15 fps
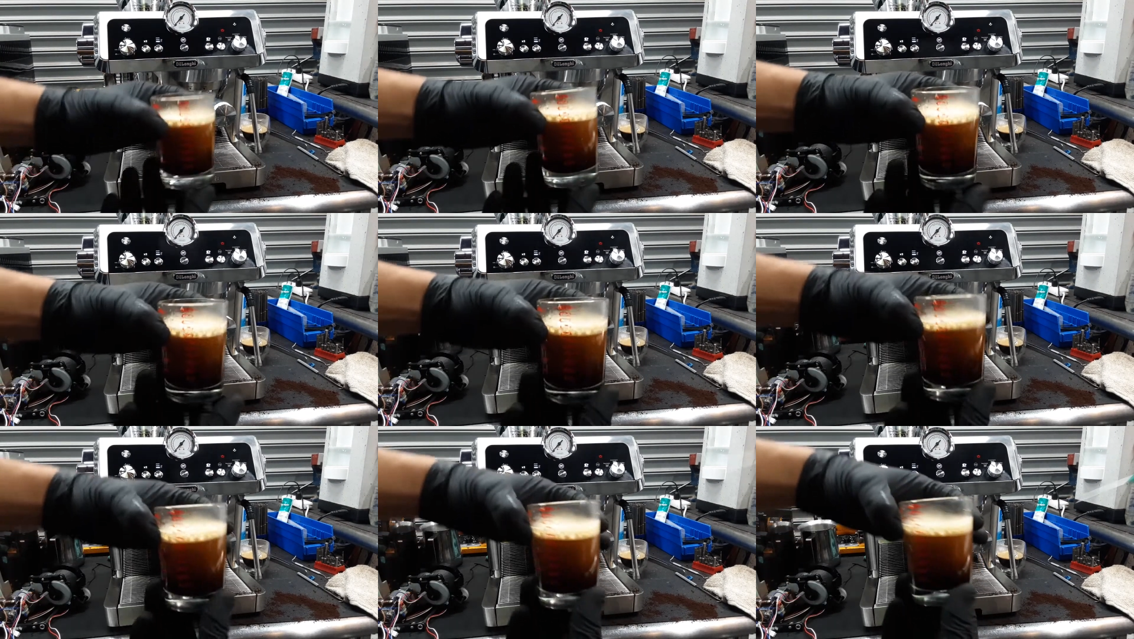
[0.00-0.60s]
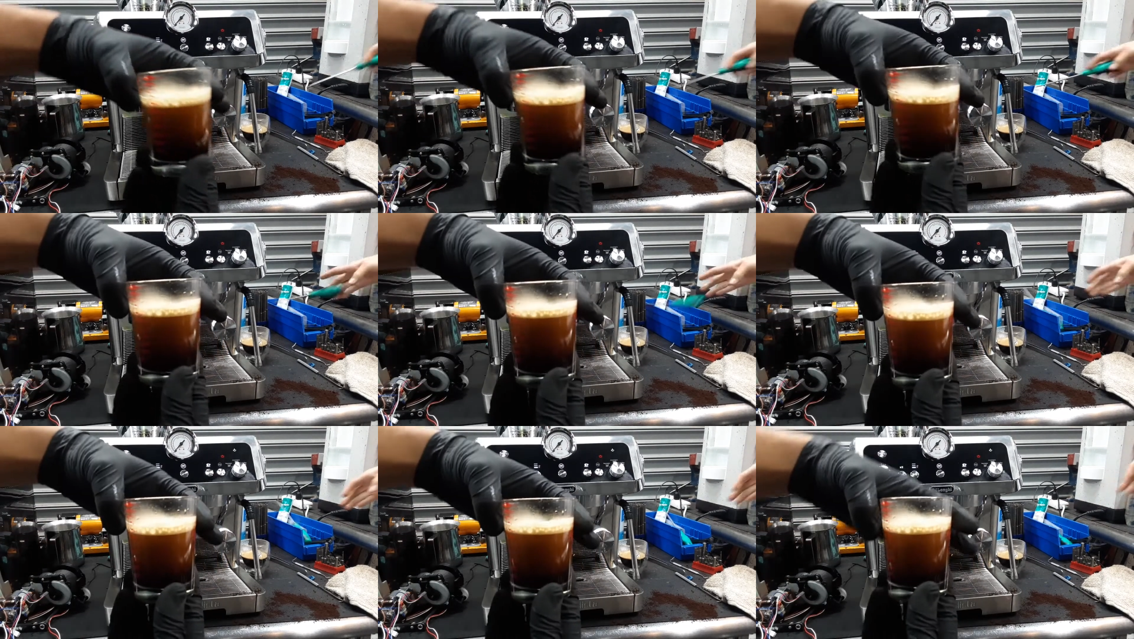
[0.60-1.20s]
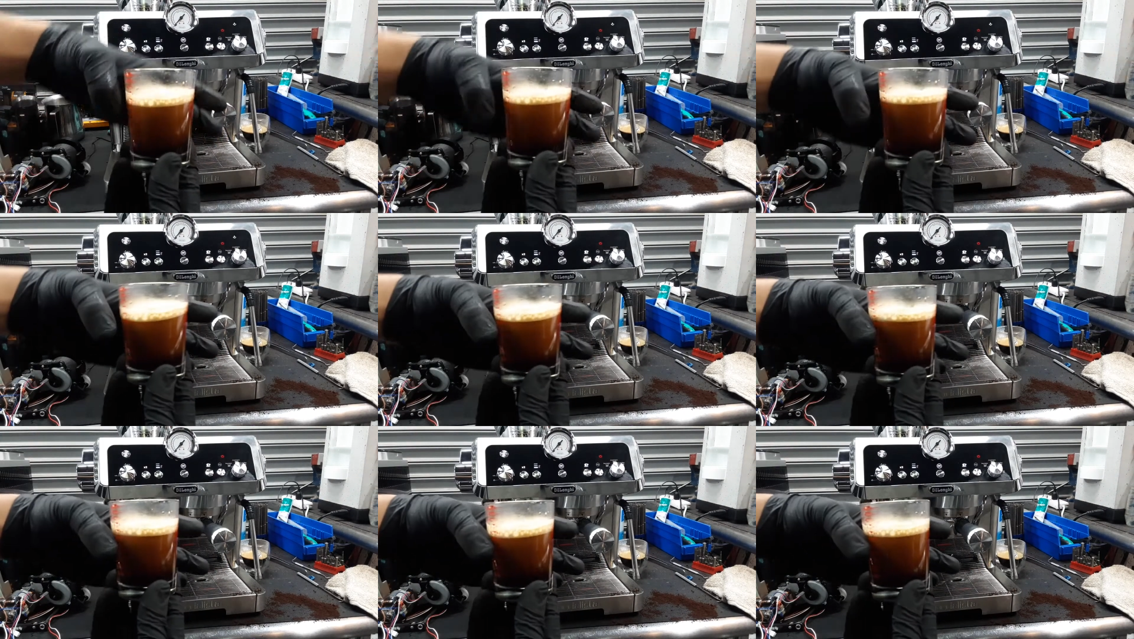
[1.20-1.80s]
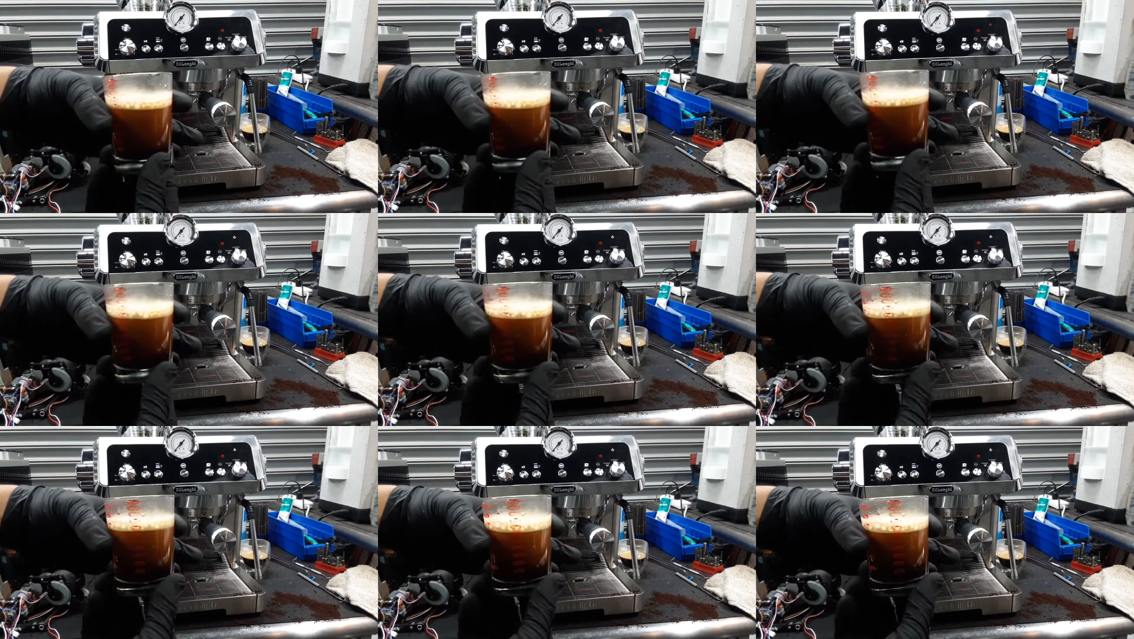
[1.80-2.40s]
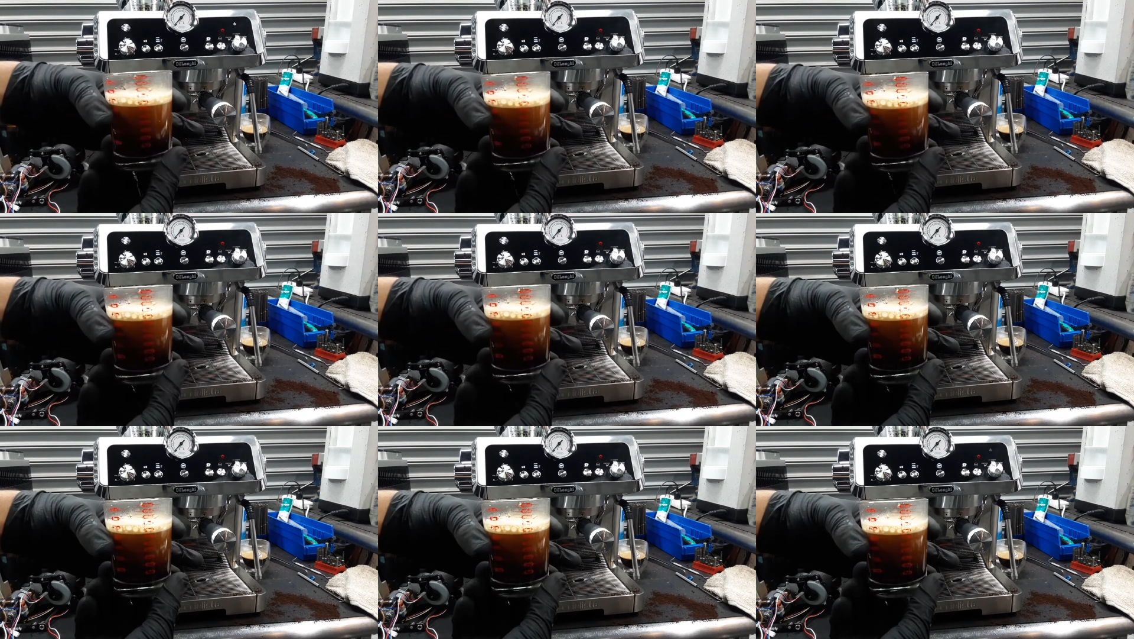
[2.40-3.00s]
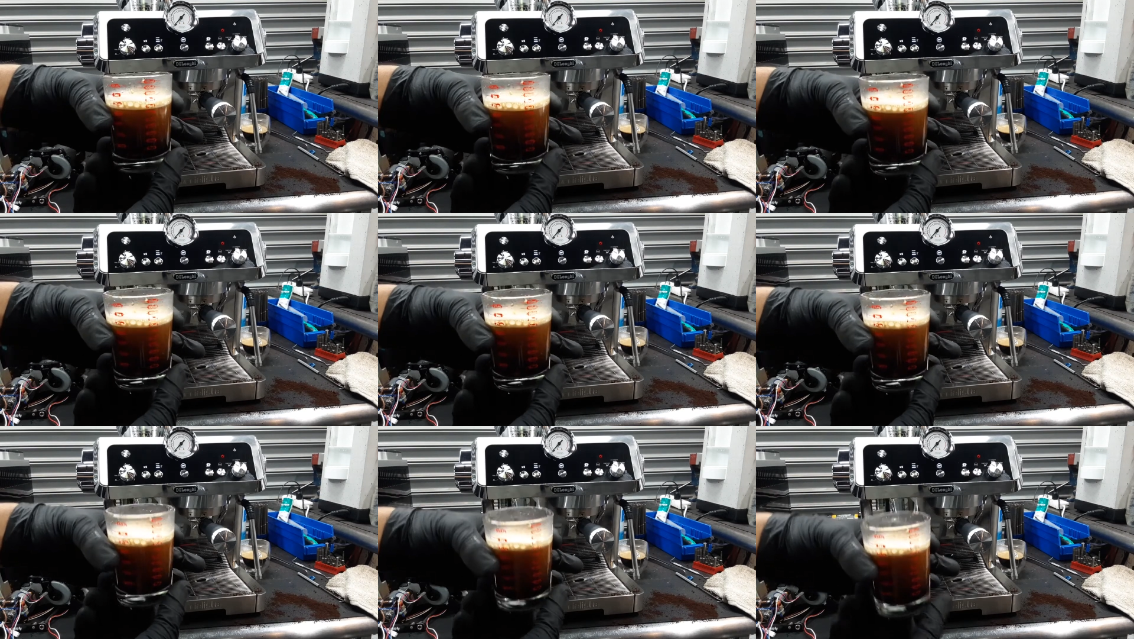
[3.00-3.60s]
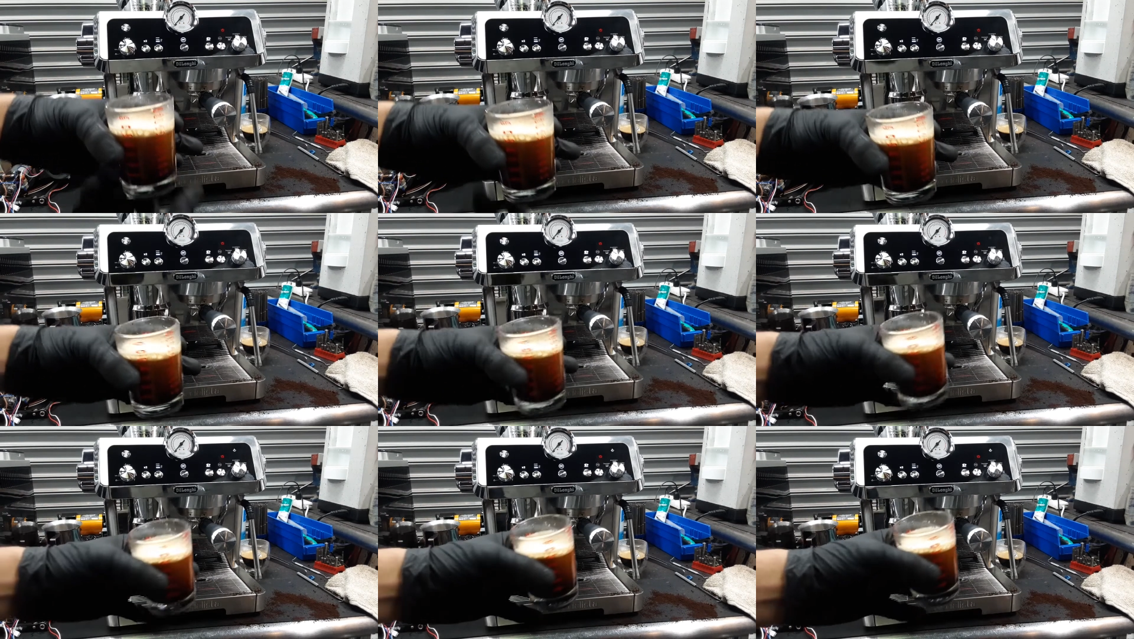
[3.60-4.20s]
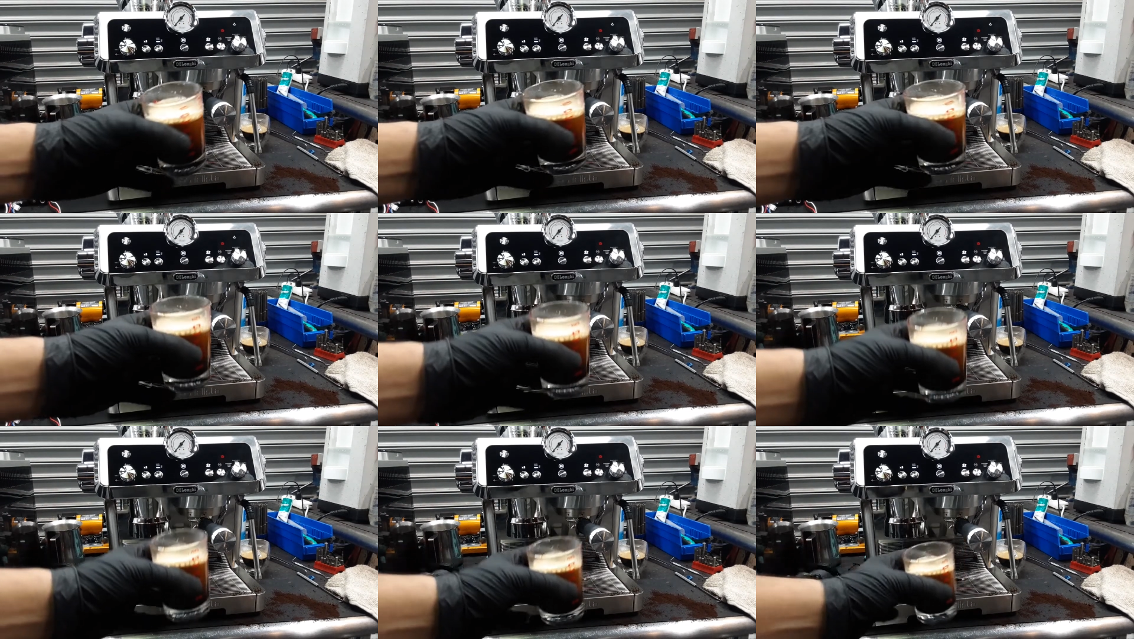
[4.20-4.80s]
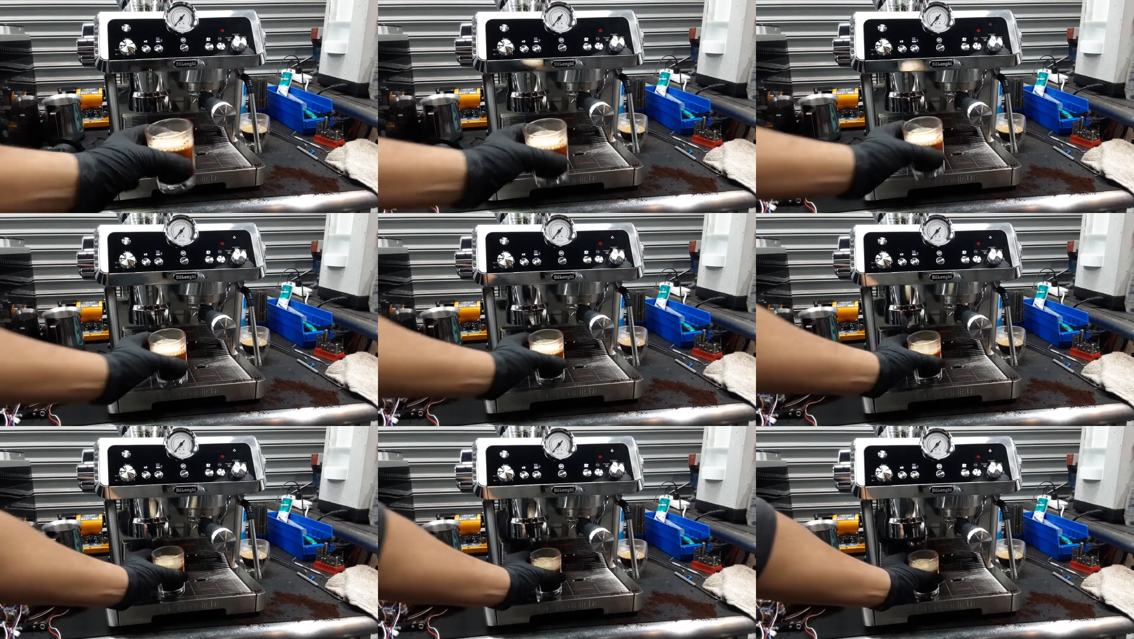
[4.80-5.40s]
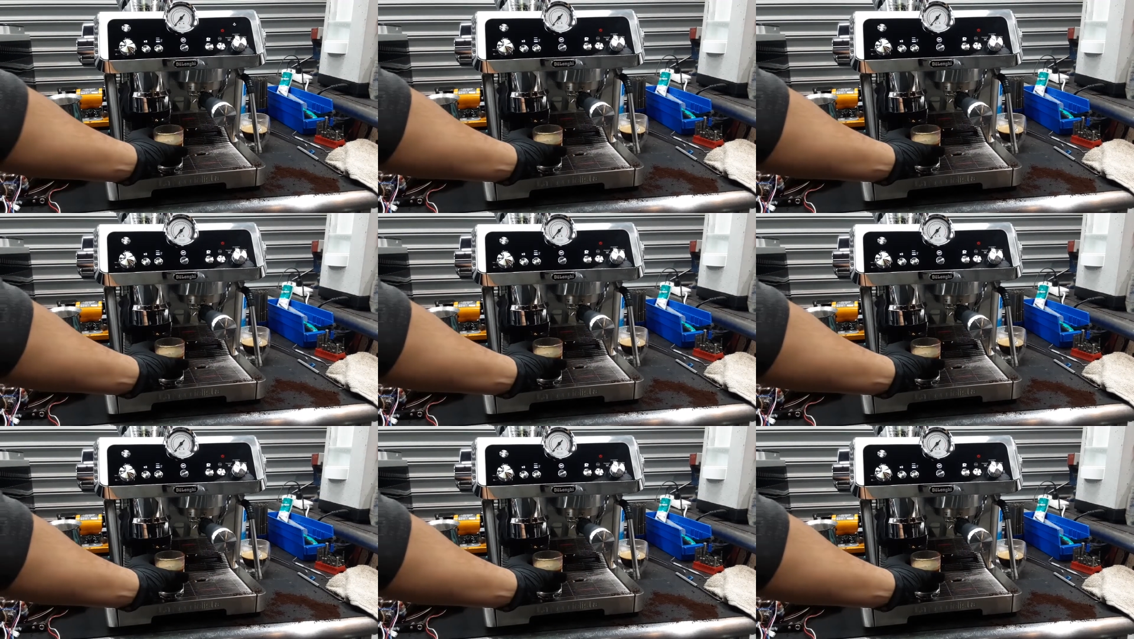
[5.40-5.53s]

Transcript: (no speaker visible)